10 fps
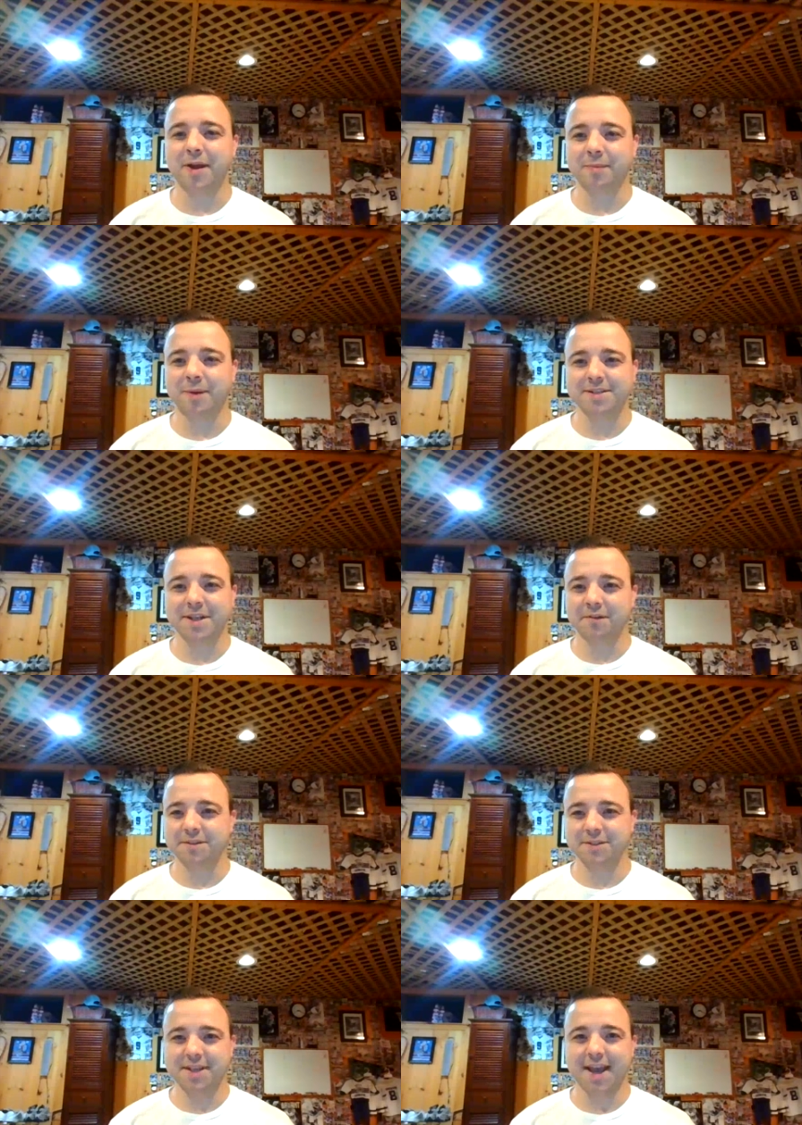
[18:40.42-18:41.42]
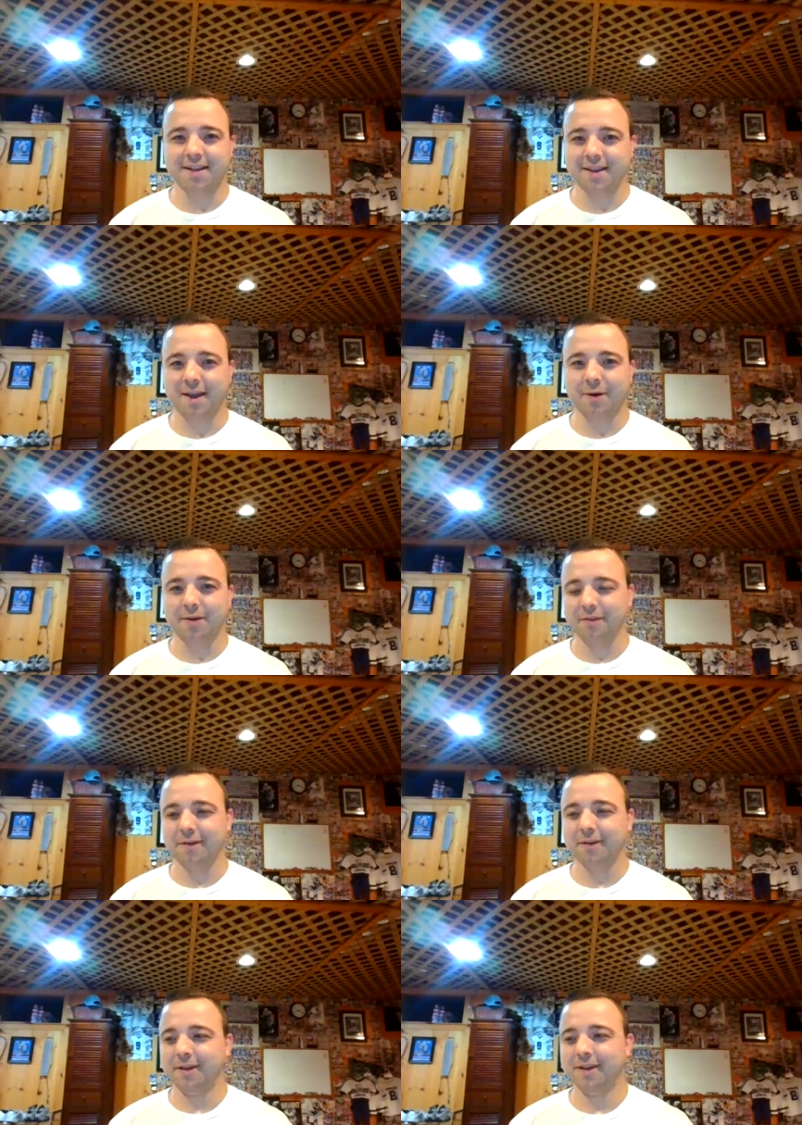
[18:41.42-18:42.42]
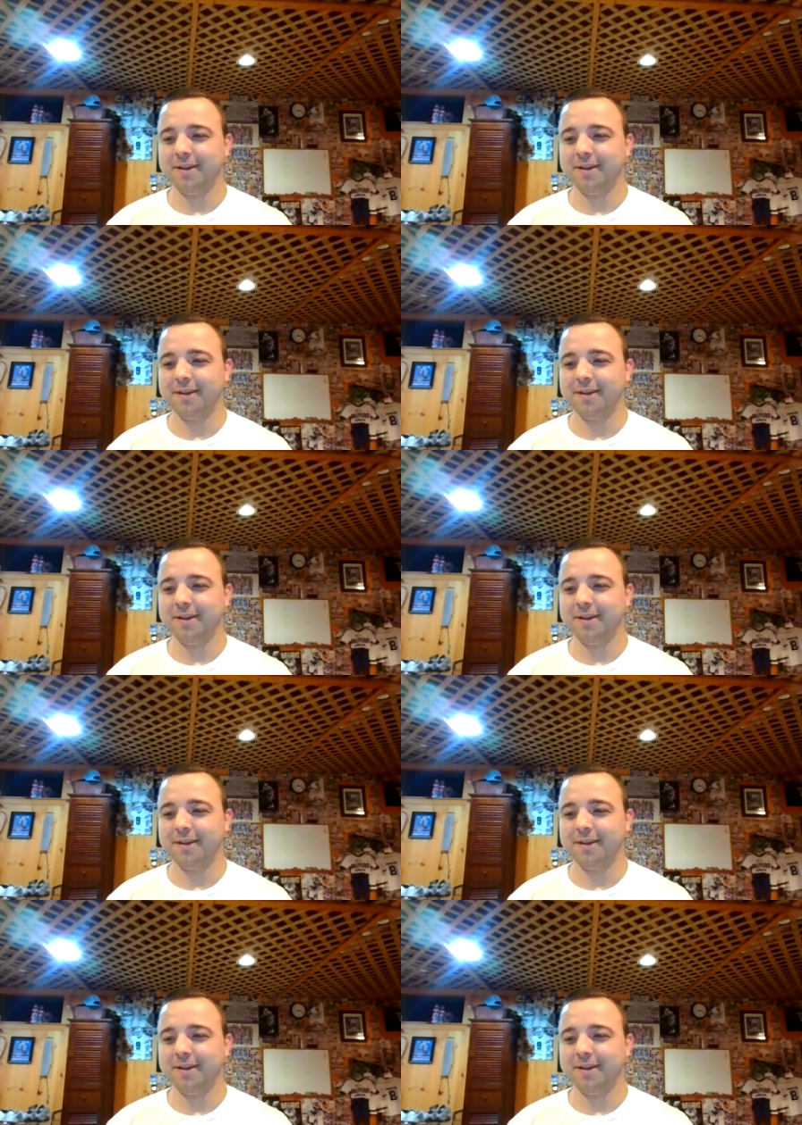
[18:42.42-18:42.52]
better myself. That's exactly how I feel.